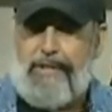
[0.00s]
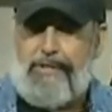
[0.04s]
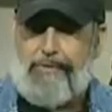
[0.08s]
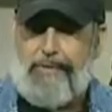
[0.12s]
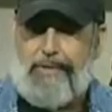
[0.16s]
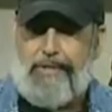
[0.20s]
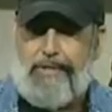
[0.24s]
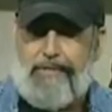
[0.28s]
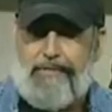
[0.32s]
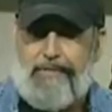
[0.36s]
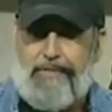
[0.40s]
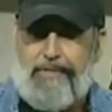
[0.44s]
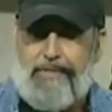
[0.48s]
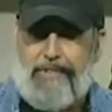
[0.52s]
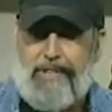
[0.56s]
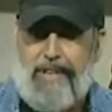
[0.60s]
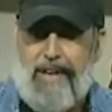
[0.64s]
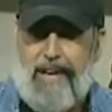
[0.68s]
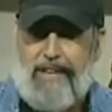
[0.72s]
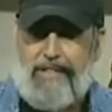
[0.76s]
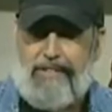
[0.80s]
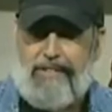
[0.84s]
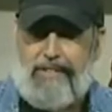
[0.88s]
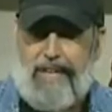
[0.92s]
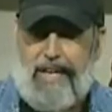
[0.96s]
3 different
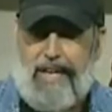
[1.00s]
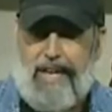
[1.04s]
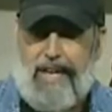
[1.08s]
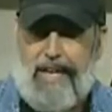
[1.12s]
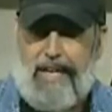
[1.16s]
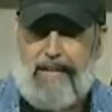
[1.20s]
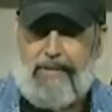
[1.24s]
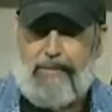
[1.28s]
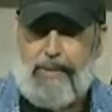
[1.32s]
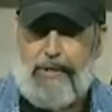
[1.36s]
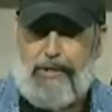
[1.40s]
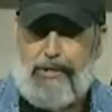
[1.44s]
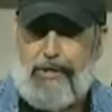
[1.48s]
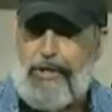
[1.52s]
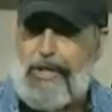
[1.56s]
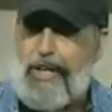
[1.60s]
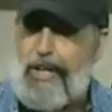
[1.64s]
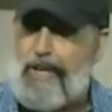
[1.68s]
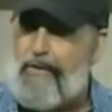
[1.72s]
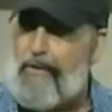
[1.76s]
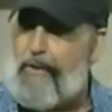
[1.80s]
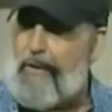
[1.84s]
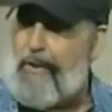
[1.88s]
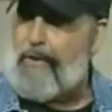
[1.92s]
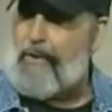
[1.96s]
states, and we took
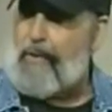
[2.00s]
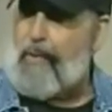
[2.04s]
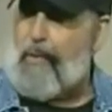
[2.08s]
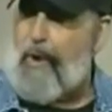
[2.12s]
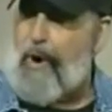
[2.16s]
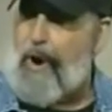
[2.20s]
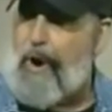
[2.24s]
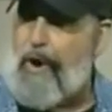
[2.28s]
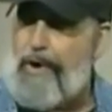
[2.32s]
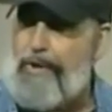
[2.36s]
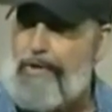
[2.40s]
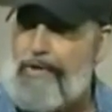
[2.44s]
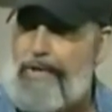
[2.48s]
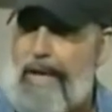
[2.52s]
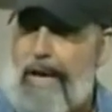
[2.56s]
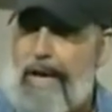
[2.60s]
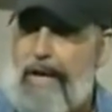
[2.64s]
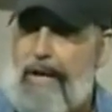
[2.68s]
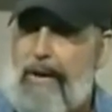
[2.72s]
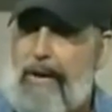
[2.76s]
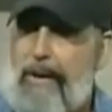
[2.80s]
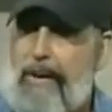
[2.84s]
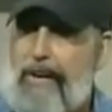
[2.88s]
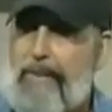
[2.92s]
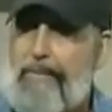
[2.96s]
care of all the warrants out
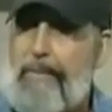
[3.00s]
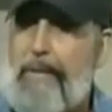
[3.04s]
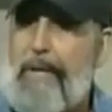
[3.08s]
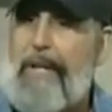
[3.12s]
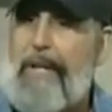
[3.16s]
on him.